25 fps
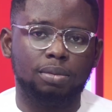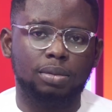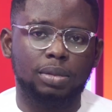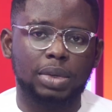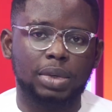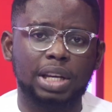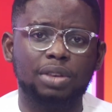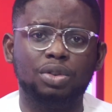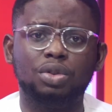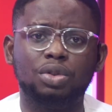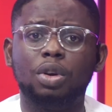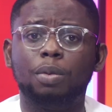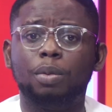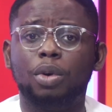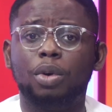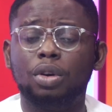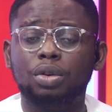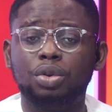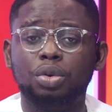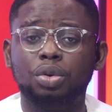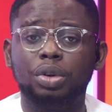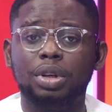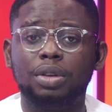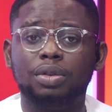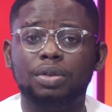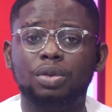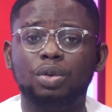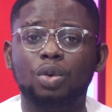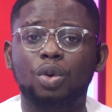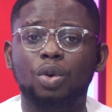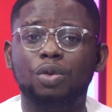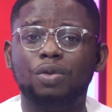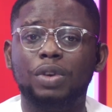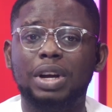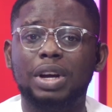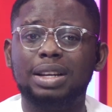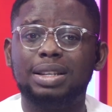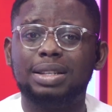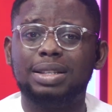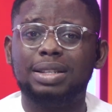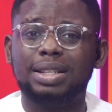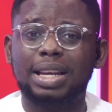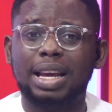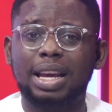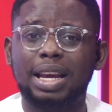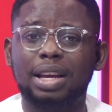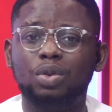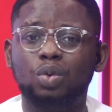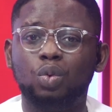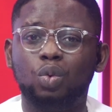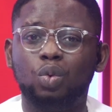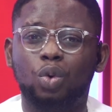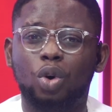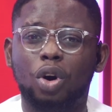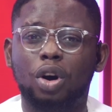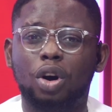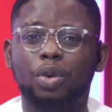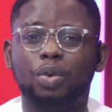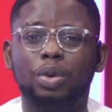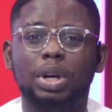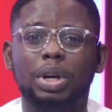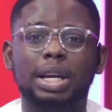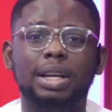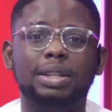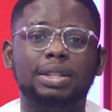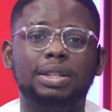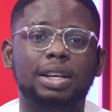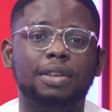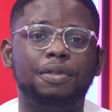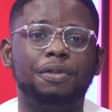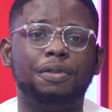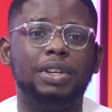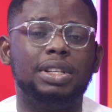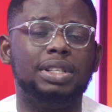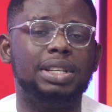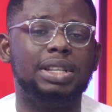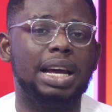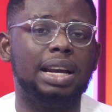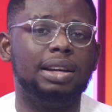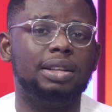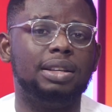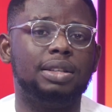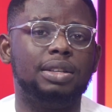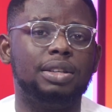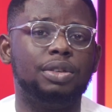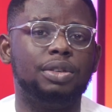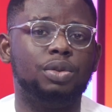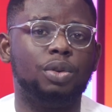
In some countries, over 10 work-related fatalities